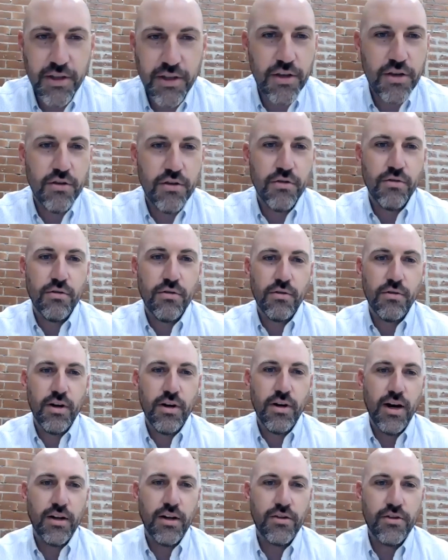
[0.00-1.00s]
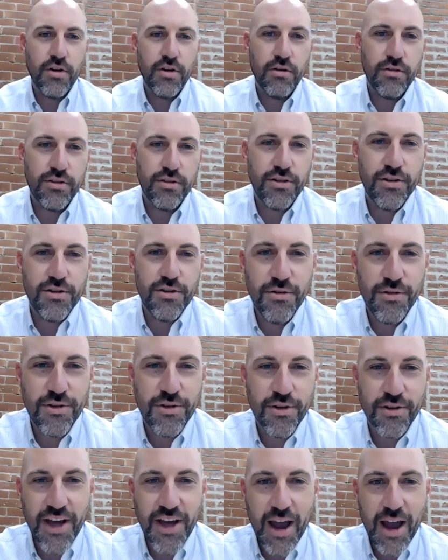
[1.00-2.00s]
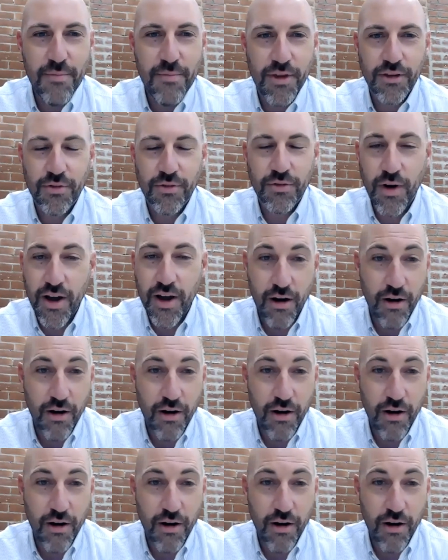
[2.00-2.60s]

that you chose to use your time this way.